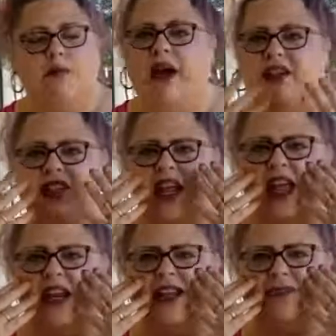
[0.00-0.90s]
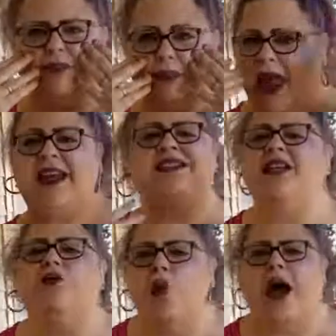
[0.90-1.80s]
My skin is
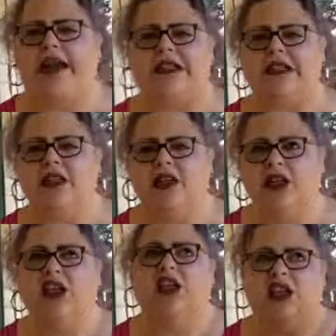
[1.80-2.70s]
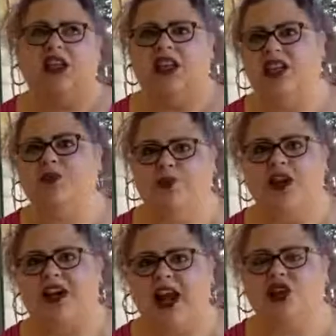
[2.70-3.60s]
pasty white. That's
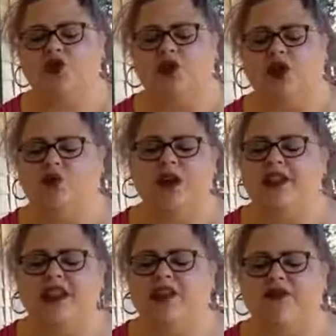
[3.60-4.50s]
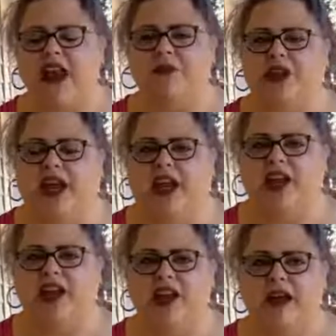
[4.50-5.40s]
pretty natural, runs in the family.
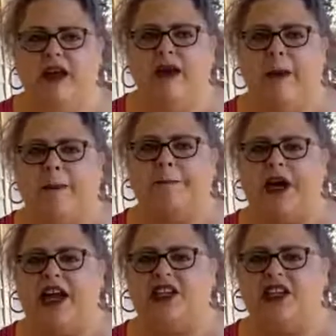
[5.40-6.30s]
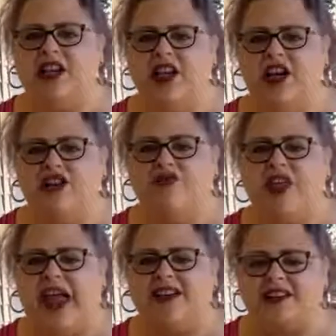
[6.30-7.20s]
But
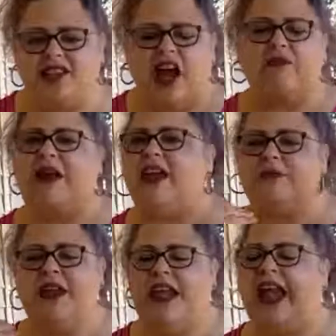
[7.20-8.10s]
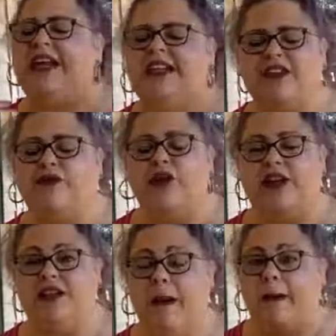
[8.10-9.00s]
that does not make me any
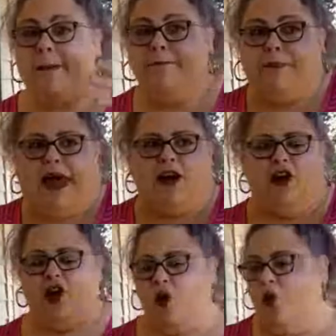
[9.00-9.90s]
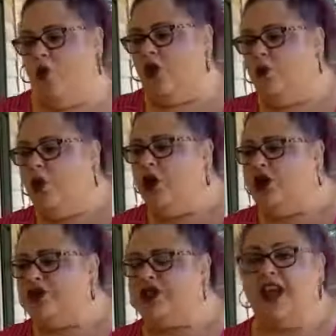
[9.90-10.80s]
different, better, or
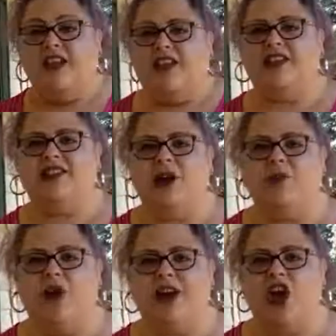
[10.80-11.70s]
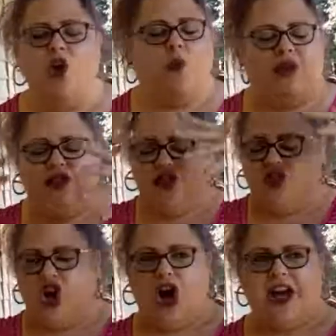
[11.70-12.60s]
worse than someone with
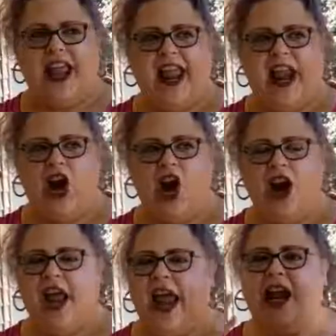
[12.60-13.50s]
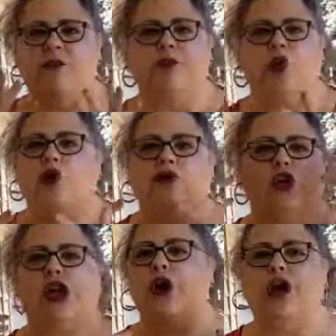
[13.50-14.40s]
dark hair and
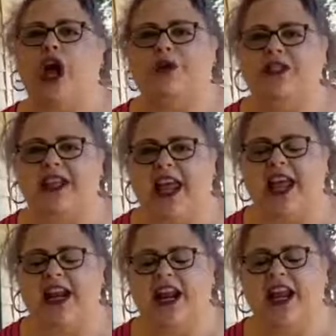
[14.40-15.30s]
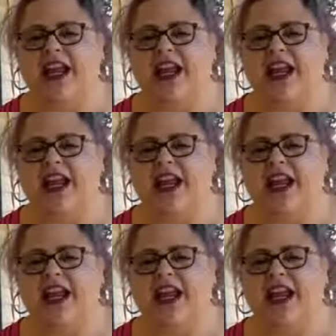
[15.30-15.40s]
beautiful cocoa skin.